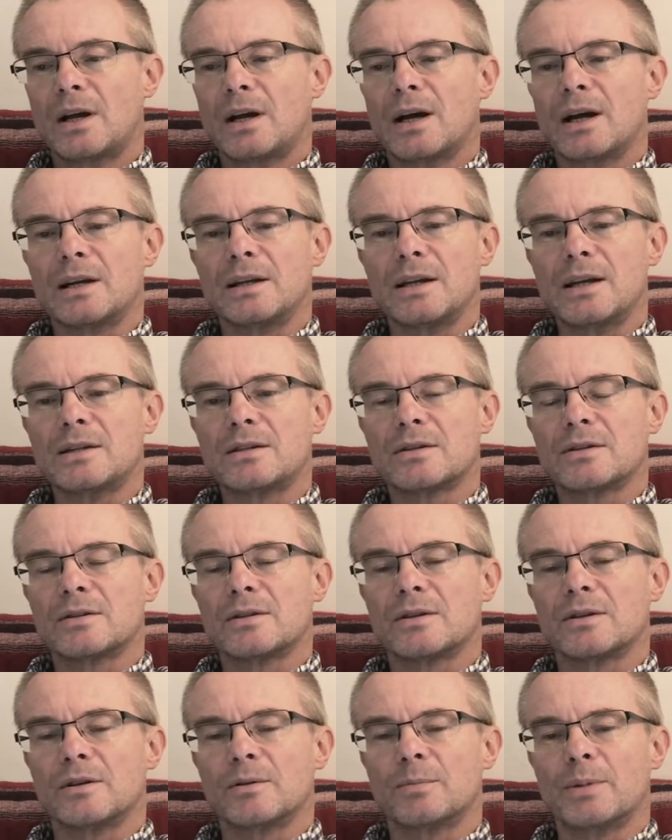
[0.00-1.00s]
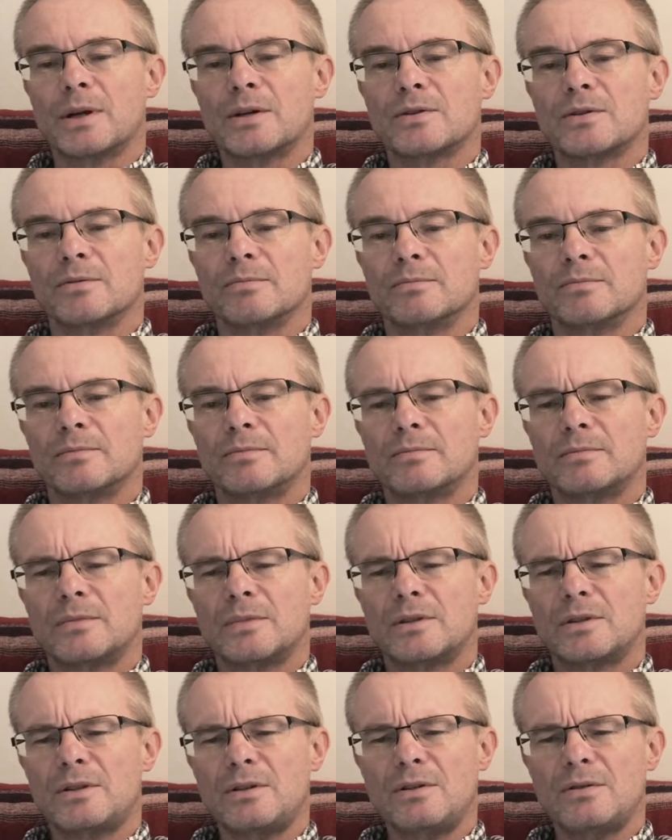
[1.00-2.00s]
I led her to her bedroom.
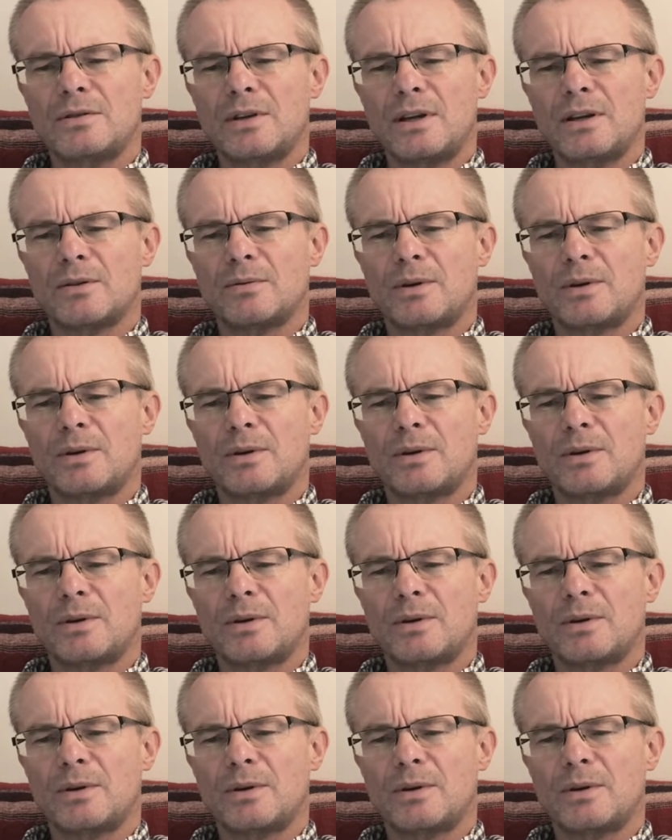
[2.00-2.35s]
Do you think